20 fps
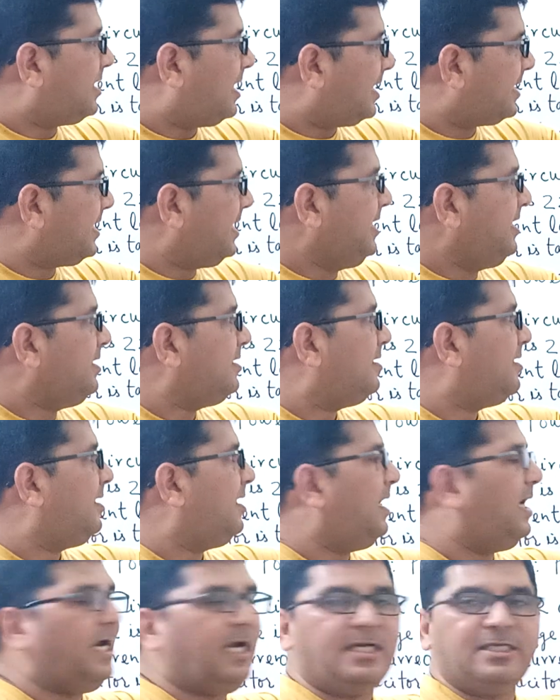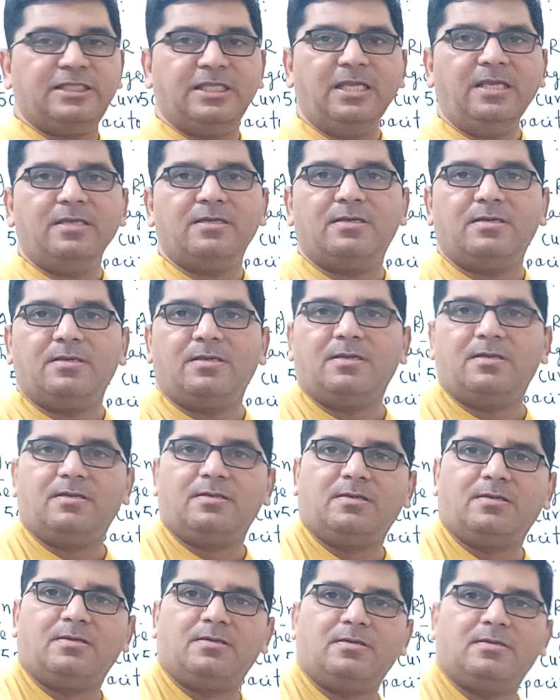current and the
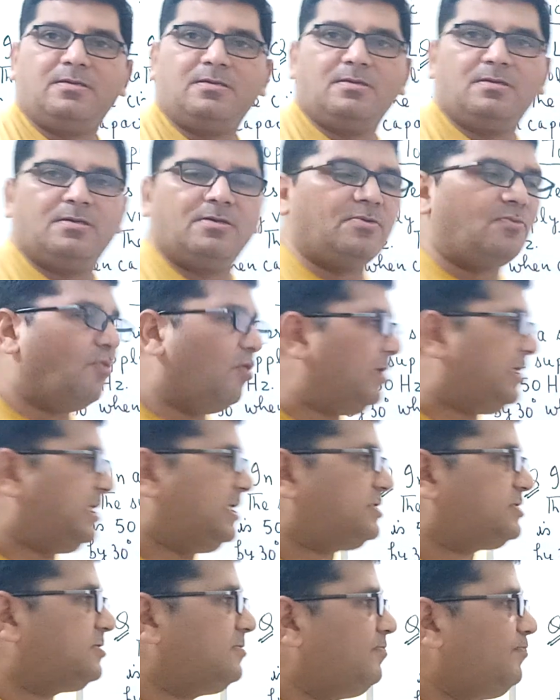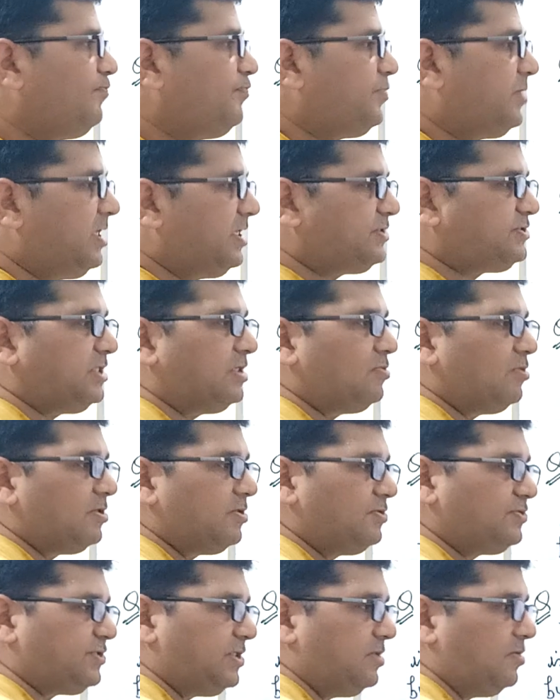voltage is equal
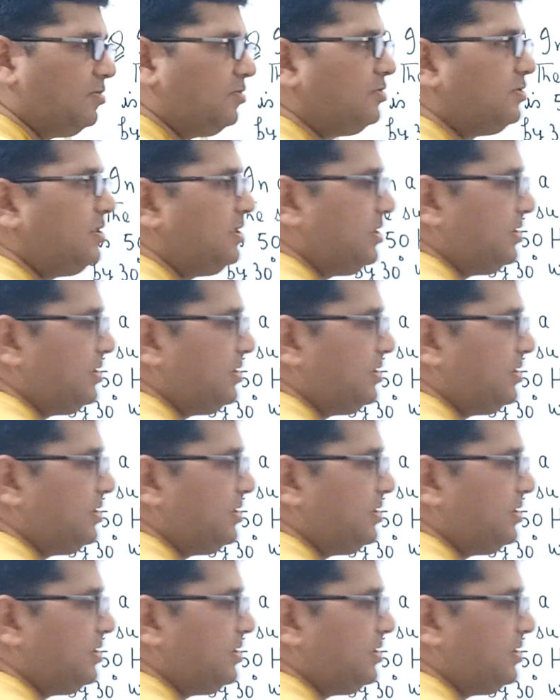to 0.